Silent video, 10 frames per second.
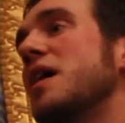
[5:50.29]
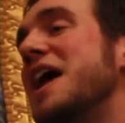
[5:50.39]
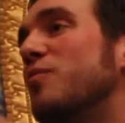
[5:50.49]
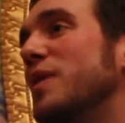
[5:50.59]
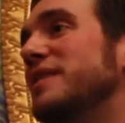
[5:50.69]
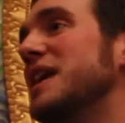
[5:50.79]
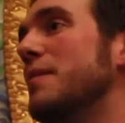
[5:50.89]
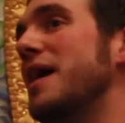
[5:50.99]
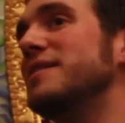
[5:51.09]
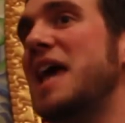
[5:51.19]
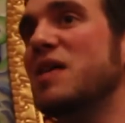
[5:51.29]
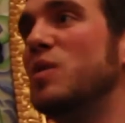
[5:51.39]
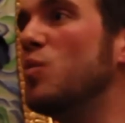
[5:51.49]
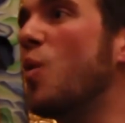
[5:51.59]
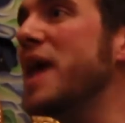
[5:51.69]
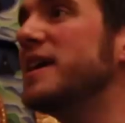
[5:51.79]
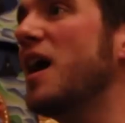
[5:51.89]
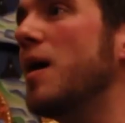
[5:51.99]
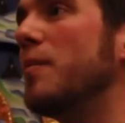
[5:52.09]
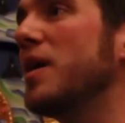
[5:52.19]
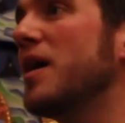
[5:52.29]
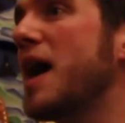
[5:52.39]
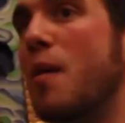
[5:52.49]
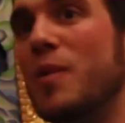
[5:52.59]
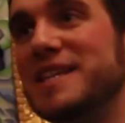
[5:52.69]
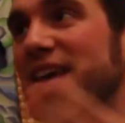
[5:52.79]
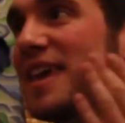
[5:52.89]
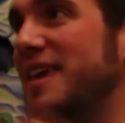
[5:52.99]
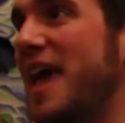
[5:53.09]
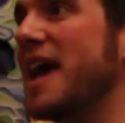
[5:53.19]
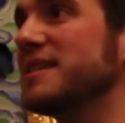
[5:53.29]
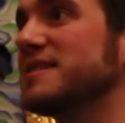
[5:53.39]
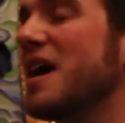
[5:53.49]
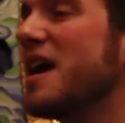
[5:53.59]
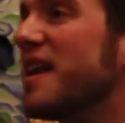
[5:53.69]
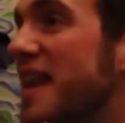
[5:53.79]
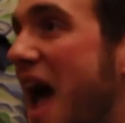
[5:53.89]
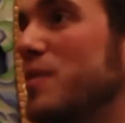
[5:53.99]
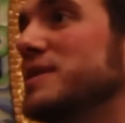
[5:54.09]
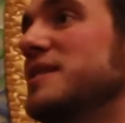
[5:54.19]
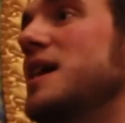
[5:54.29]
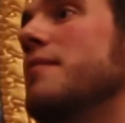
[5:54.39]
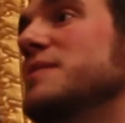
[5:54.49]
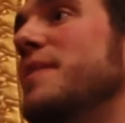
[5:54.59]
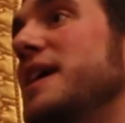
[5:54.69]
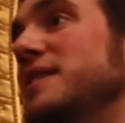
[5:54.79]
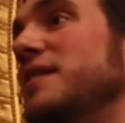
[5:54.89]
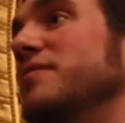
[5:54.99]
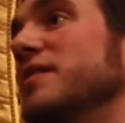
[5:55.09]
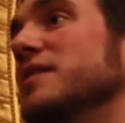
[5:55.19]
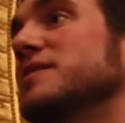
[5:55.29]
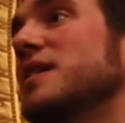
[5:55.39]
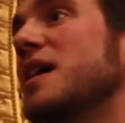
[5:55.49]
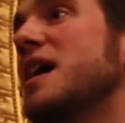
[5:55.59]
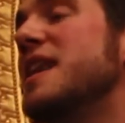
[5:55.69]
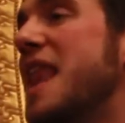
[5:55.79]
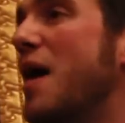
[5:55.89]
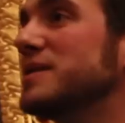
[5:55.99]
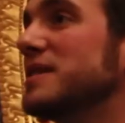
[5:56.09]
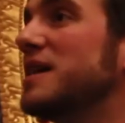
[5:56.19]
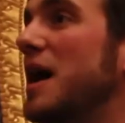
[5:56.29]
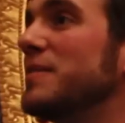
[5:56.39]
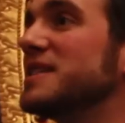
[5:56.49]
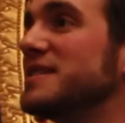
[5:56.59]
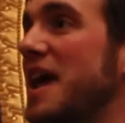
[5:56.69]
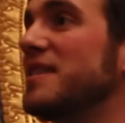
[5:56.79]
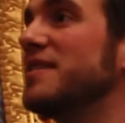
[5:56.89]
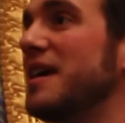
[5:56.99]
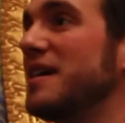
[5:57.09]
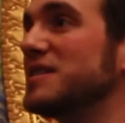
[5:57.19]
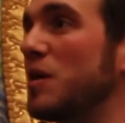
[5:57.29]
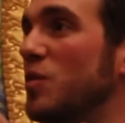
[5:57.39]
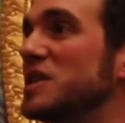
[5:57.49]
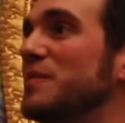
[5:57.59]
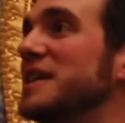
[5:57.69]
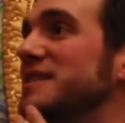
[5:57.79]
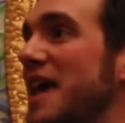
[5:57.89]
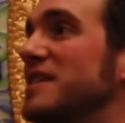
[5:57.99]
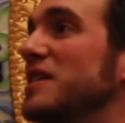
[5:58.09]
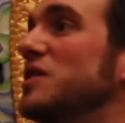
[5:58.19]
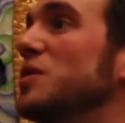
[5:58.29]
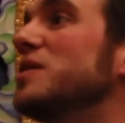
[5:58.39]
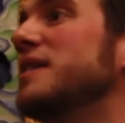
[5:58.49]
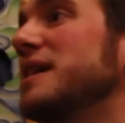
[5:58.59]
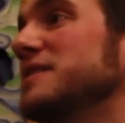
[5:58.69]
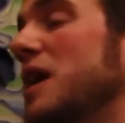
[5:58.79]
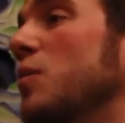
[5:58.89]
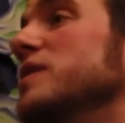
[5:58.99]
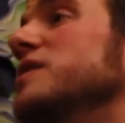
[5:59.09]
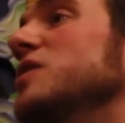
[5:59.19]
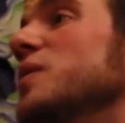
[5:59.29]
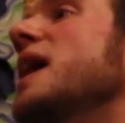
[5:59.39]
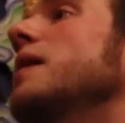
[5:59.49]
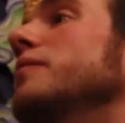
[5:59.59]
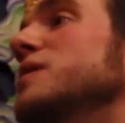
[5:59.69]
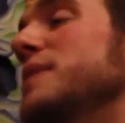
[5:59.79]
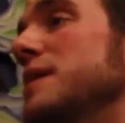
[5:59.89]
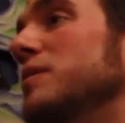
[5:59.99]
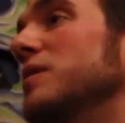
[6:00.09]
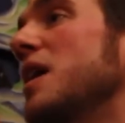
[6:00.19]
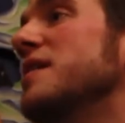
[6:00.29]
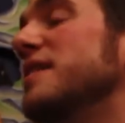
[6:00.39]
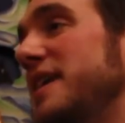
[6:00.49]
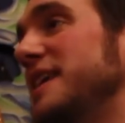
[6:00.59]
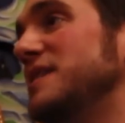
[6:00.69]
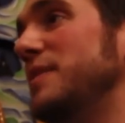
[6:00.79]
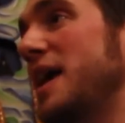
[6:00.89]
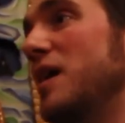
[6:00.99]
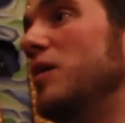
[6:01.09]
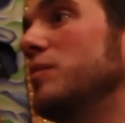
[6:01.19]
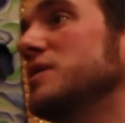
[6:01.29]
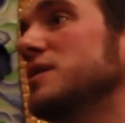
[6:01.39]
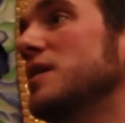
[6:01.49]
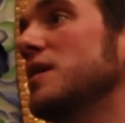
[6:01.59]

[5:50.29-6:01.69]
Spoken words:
If we think about death, we wake up and we say, yes, now is the time to make a difference. Now is the time to say the things I want to be said, to do the things that I want to do and help the people that need to be helped.